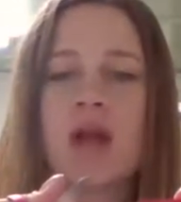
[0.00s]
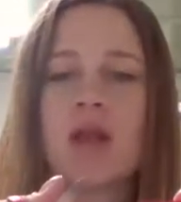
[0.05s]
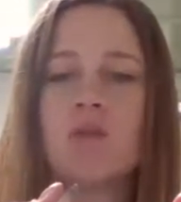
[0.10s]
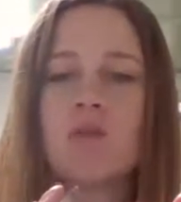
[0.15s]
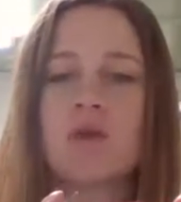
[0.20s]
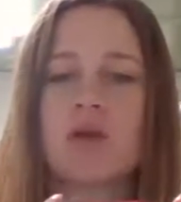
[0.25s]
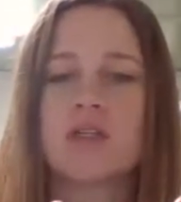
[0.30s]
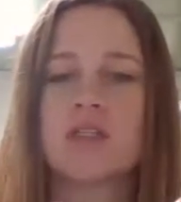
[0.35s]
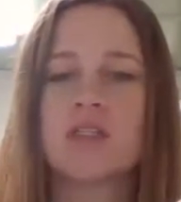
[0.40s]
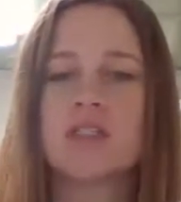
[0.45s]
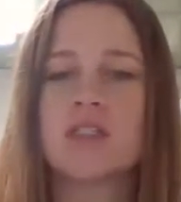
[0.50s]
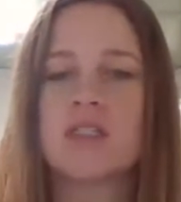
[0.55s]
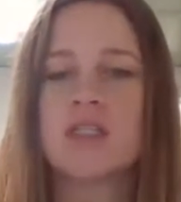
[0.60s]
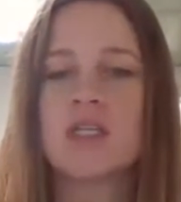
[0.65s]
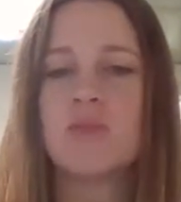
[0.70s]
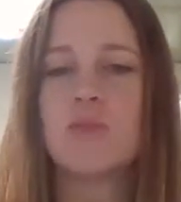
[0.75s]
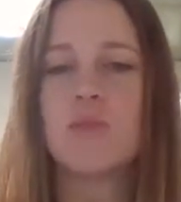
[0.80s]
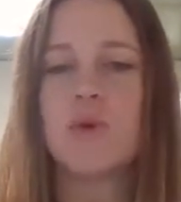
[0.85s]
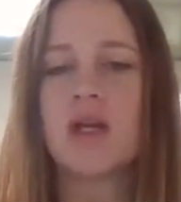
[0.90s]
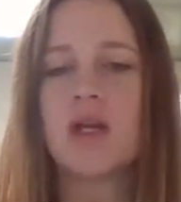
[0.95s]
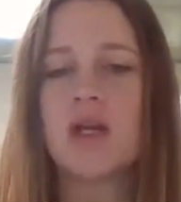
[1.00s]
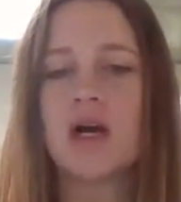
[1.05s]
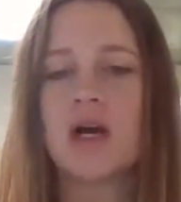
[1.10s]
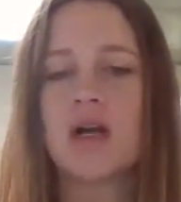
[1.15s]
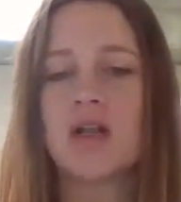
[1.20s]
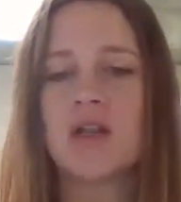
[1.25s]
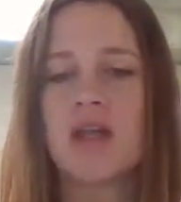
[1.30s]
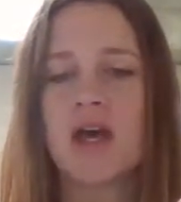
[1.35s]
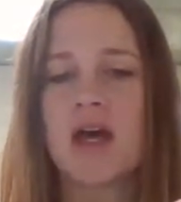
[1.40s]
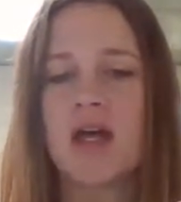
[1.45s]
and we're snipping
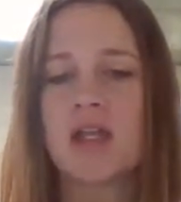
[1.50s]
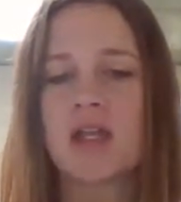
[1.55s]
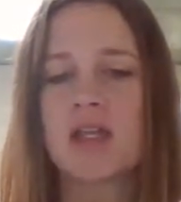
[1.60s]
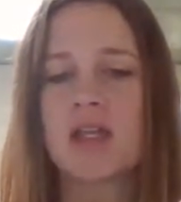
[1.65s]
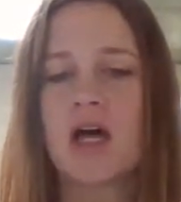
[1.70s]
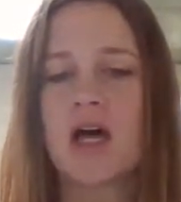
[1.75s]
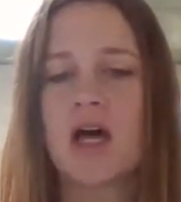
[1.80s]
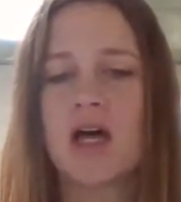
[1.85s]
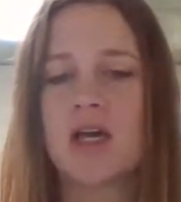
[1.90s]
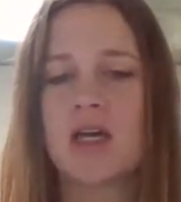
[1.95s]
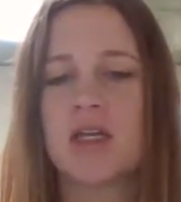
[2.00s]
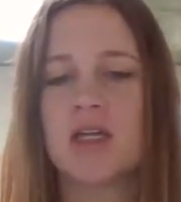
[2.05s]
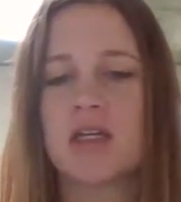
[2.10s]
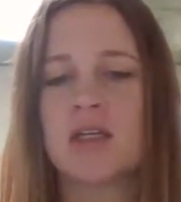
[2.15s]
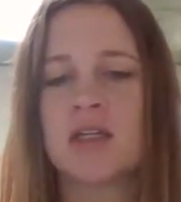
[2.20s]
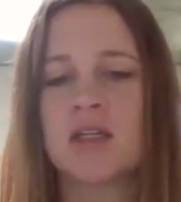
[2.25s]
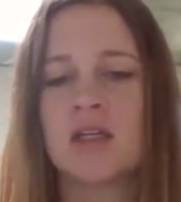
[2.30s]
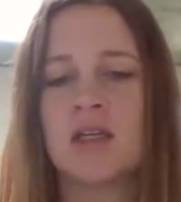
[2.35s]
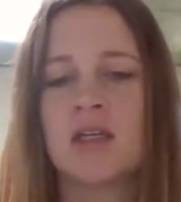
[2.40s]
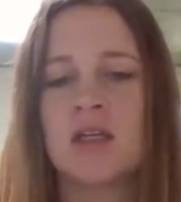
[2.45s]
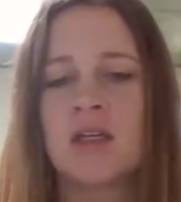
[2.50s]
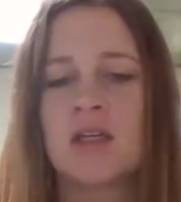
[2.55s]
on that line